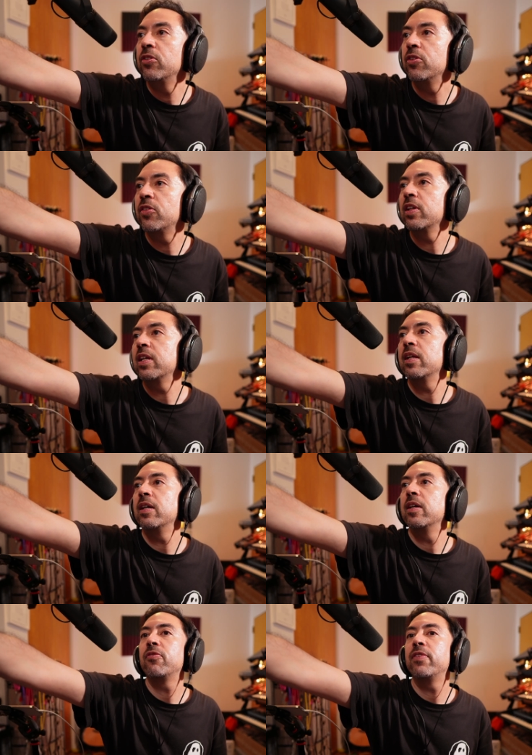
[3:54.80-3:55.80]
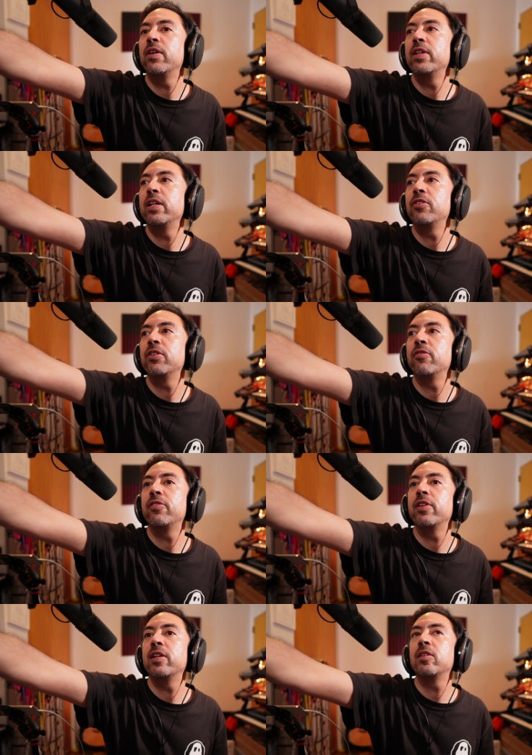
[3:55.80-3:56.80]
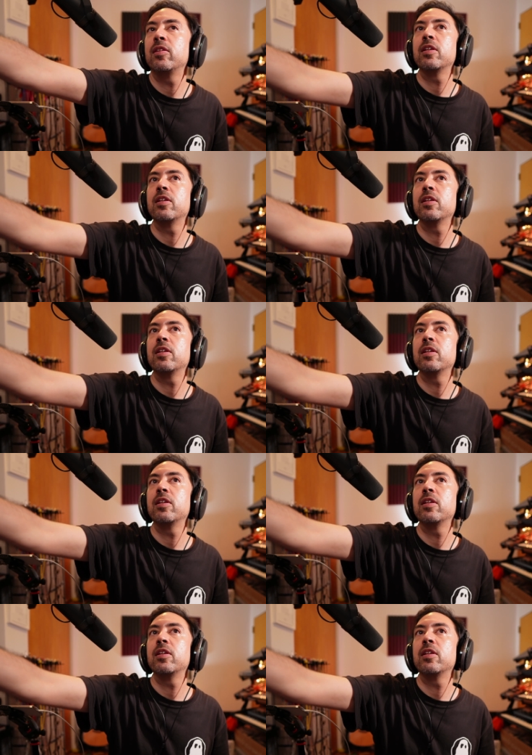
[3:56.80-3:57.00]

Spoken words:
just to get a foundation for this.